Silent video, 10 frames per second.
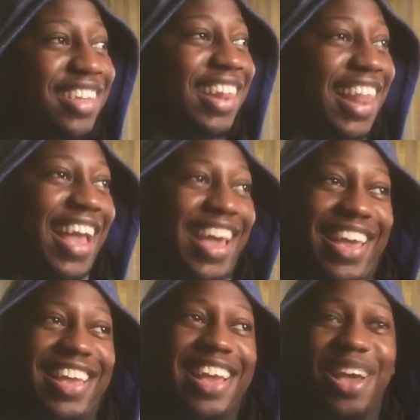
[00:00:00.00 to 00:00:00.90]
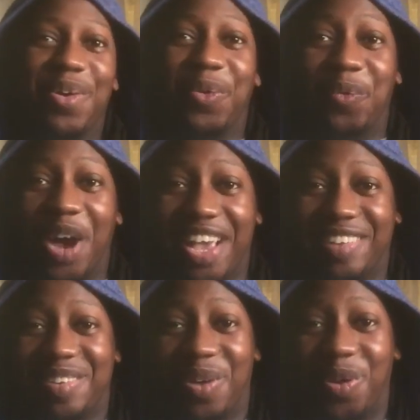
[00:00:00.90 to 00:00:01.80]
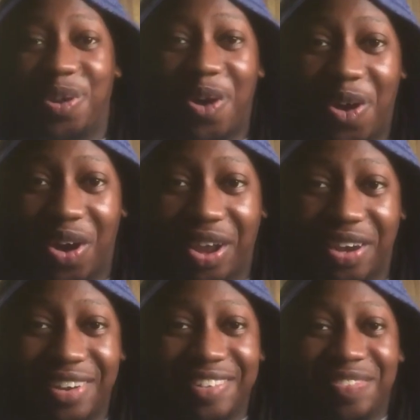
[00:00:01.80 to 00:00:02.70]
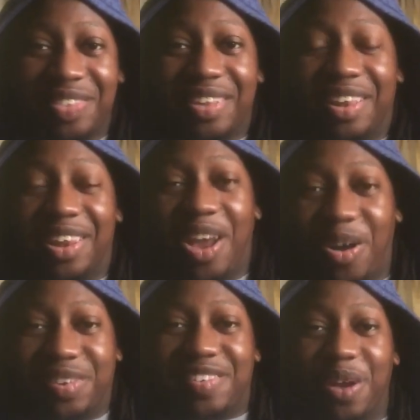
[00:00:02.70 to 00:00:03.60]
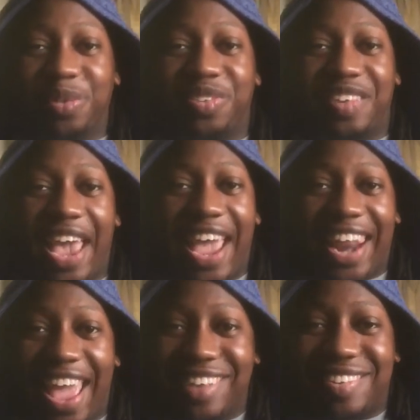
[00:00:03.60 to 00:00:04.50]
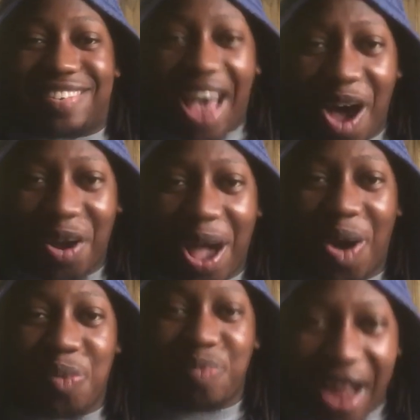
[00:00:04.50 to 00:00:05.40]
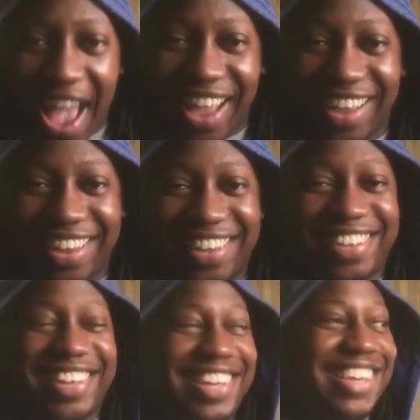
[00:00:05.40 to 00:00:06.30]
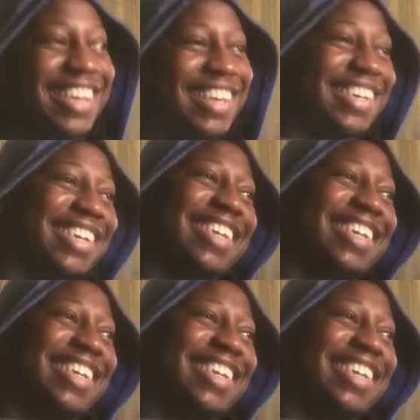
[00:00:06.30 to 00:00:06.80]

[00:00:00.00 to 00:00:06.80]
Like, what is going on? Loso, say it ain't so though, bruh.